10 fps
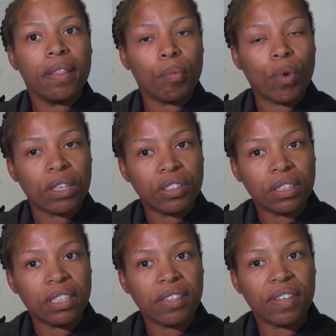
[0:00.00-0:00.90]
them watching
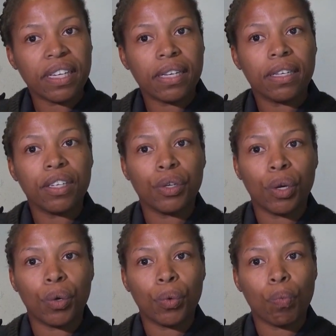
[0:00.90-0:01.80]
the TV, you
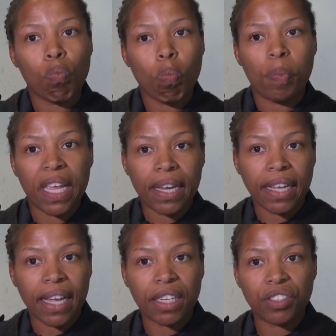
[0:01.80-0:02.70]
know, being
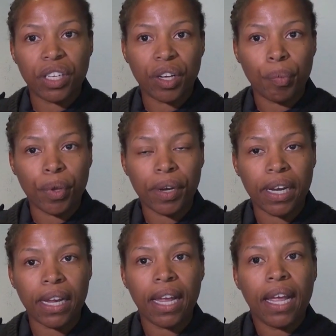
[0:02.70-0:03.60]
engaged in the
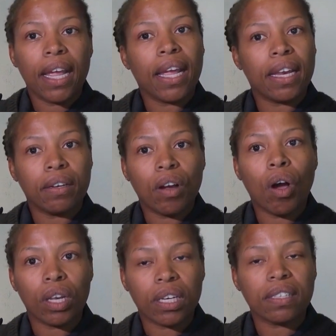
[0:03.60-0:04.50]
community and
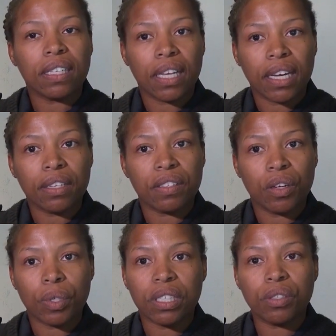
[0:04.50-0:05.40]
calling us and letting us
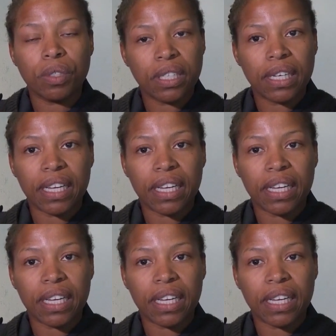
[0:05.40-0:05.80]
know. And as soon as they